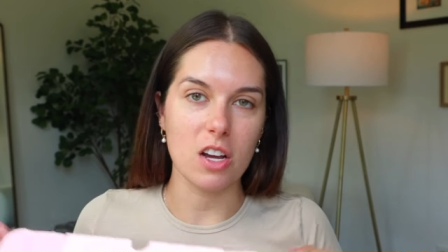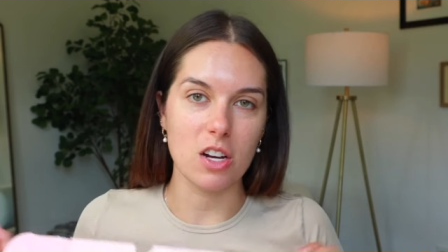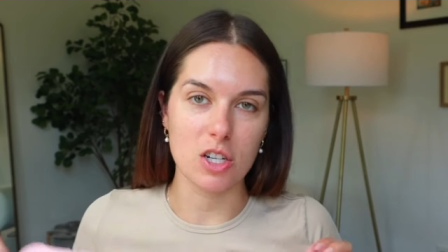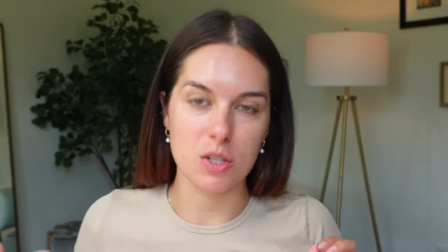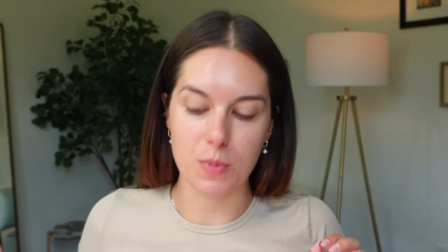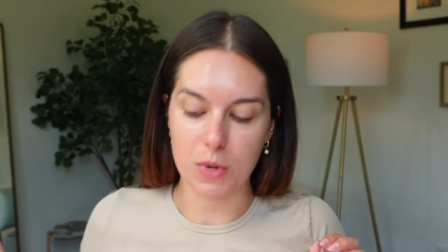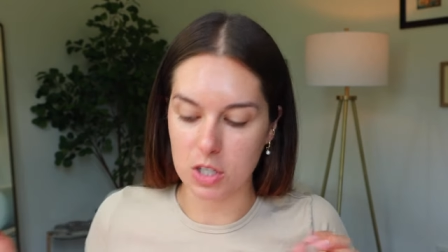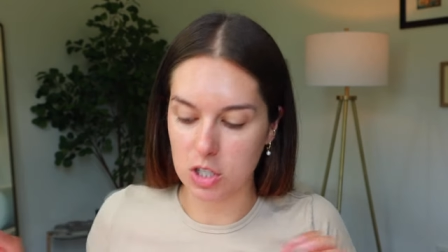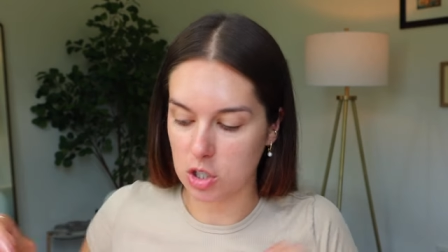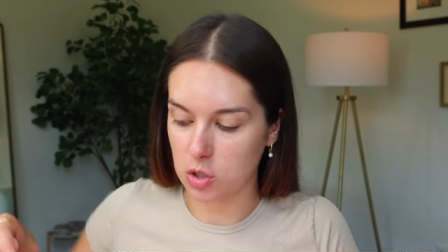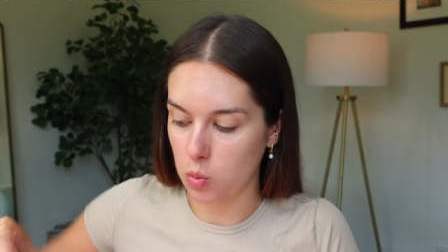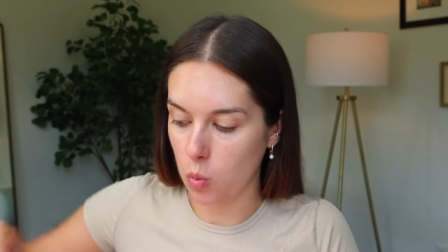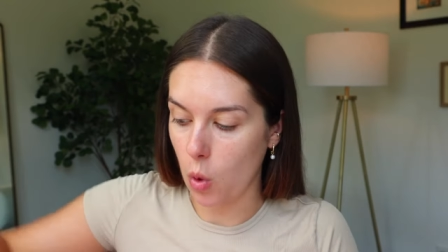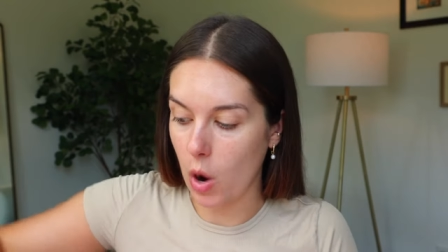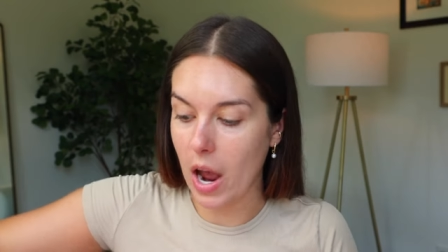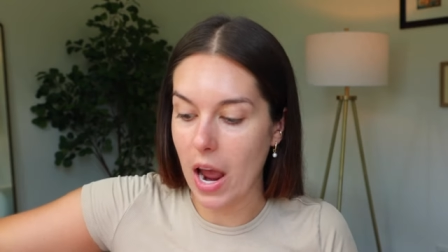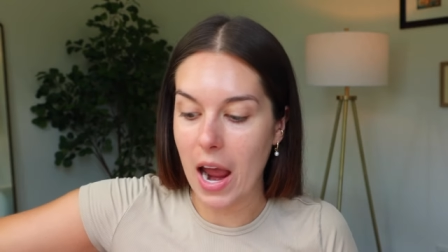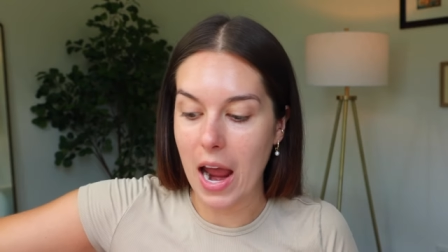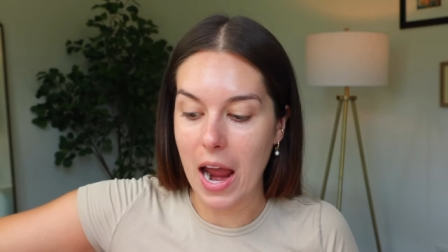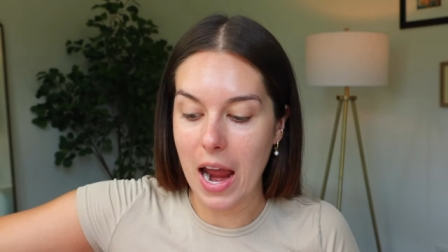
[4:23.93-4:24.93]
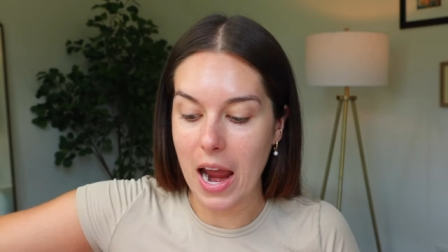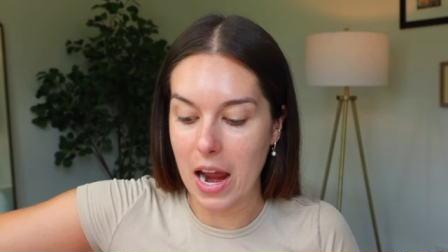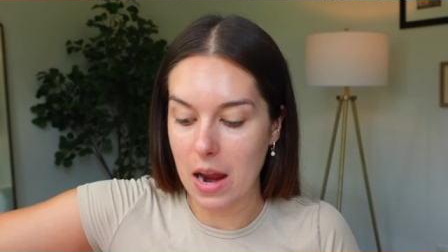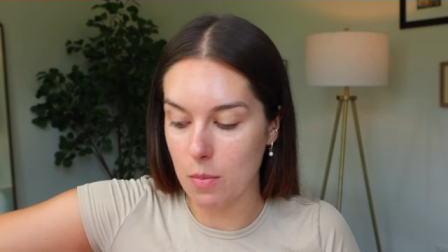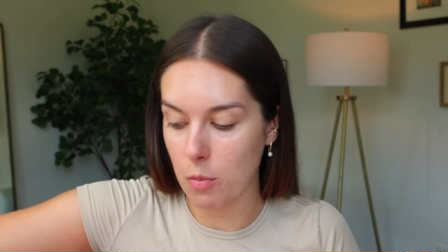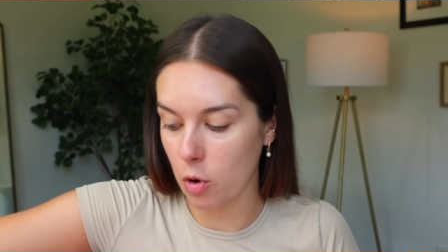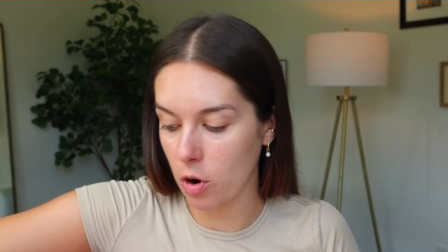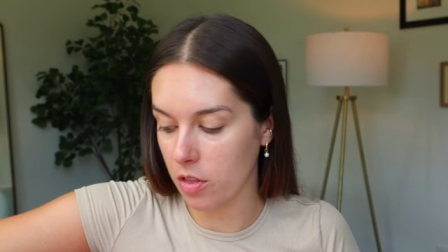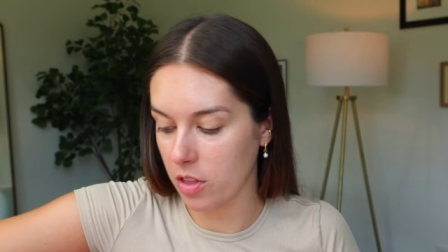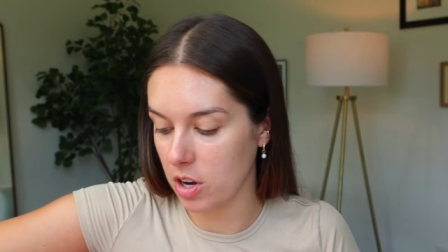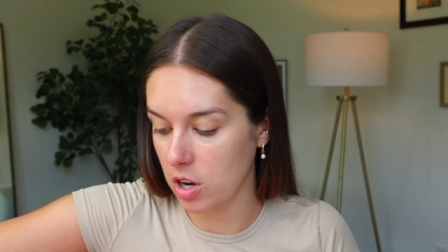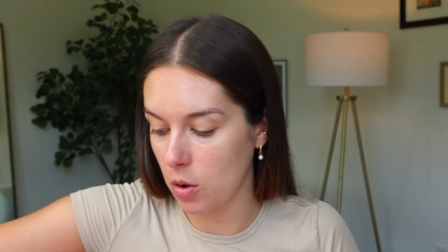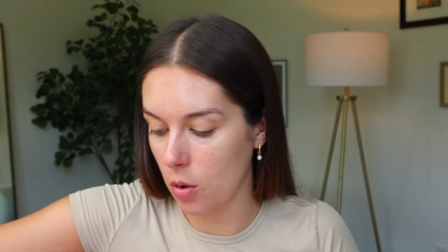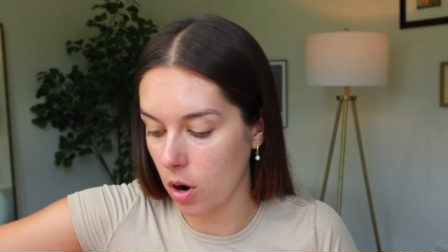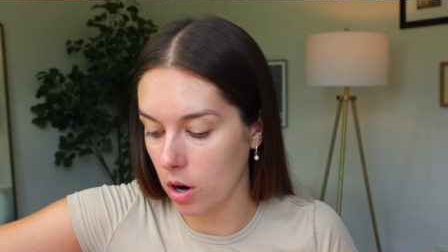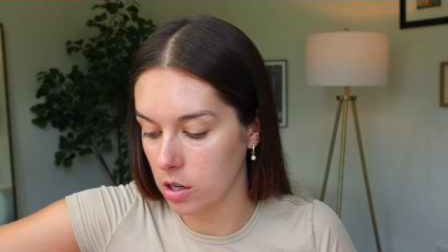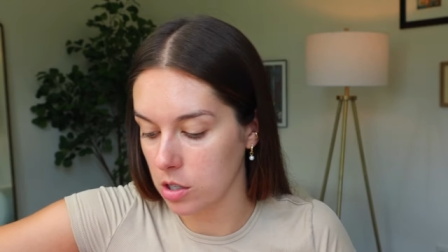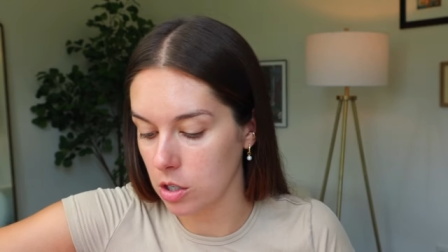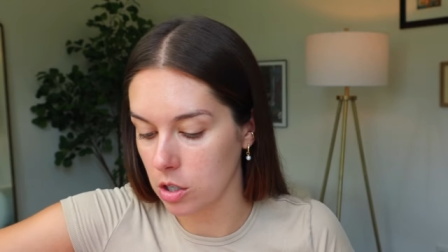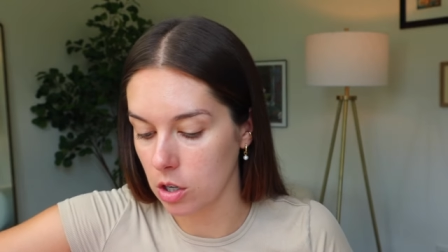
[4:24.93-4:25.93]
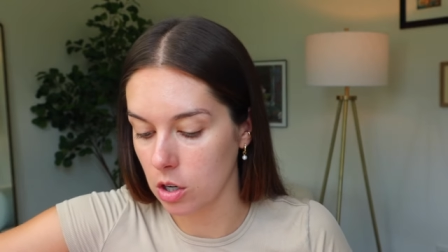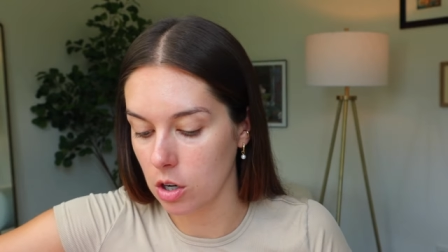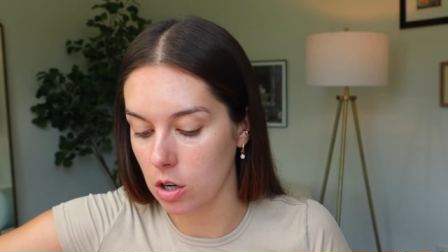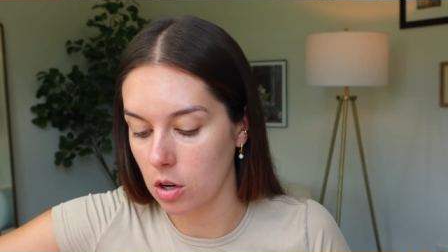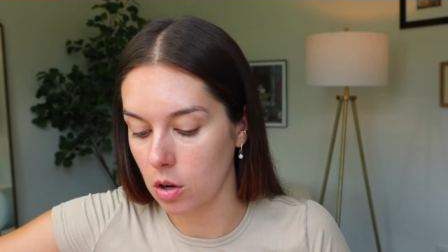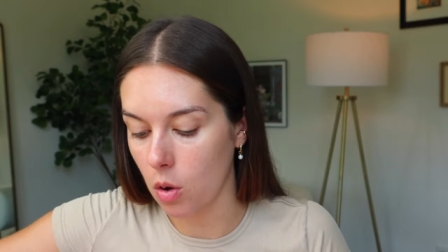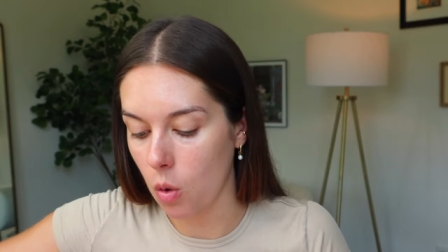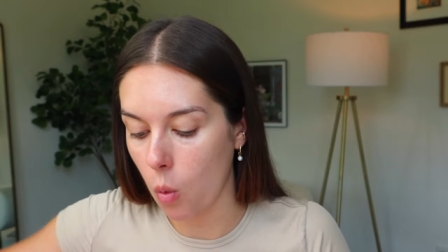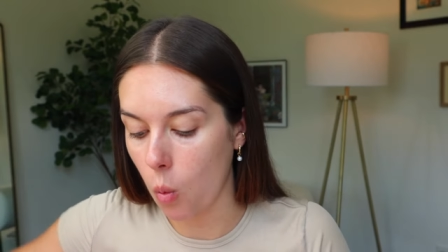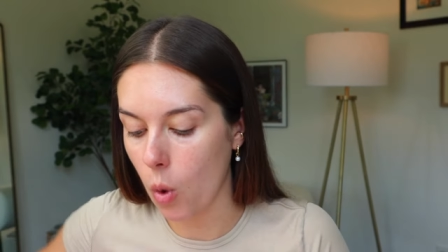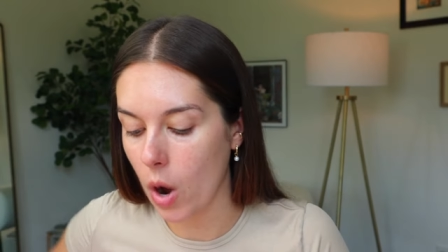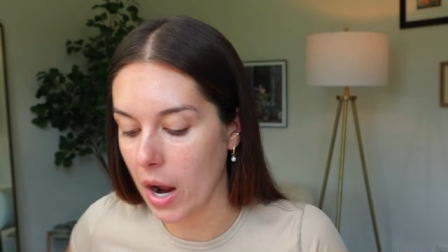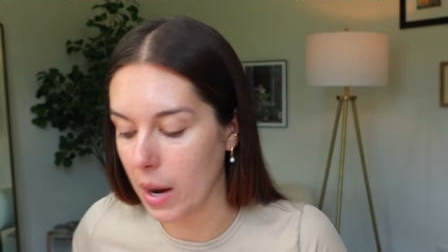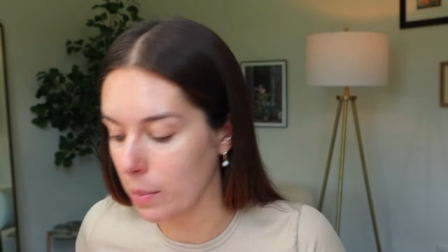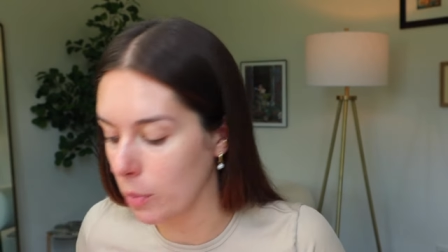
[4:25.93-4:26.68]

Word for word: your sponges way more than you are, girl. Way